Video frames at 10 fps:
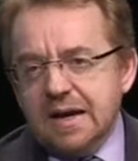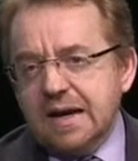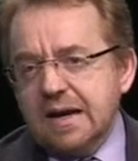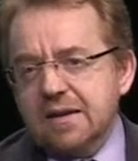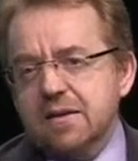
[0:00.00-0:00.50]

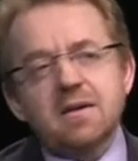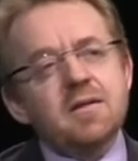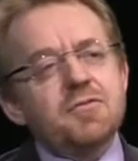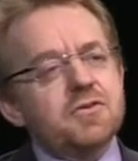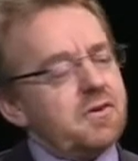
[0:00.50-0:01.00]
uh,
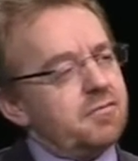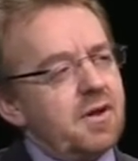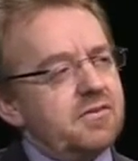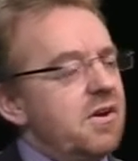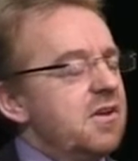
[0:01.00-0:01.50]
that if there's a,
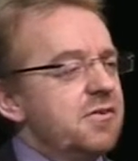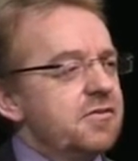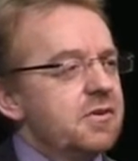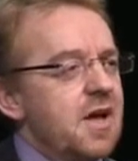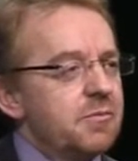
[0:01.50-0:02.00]
a, science
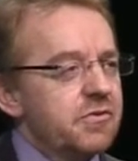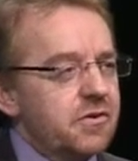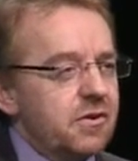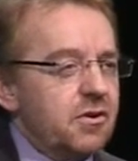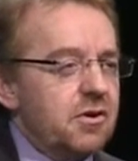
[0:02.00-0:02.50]
festival comes
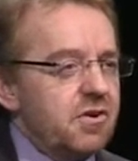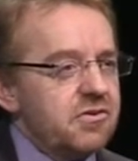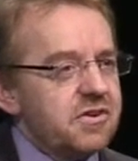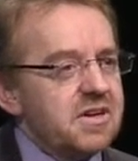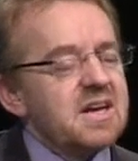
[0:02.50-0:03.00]
to the
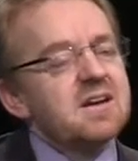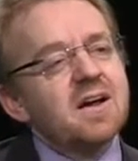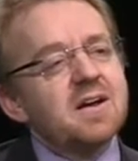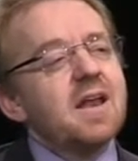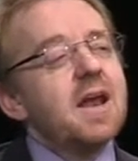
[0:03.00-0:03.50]
university. And
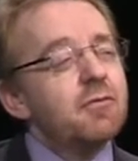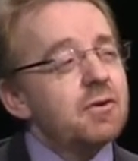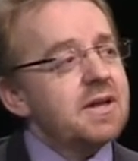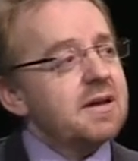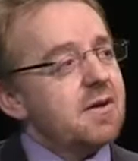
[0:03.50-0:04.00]
I, I never
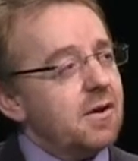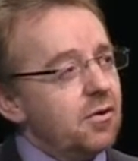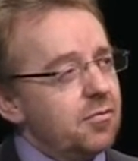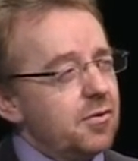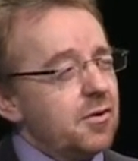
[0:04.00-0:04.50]
really gave it an
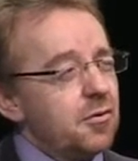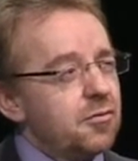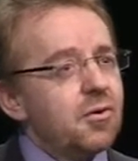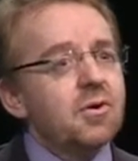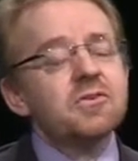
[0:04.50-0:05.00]
awful lot of
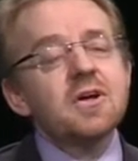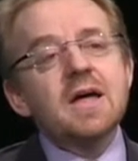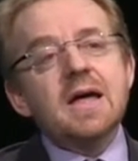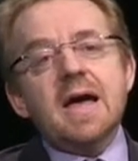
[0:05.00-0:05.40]
thought.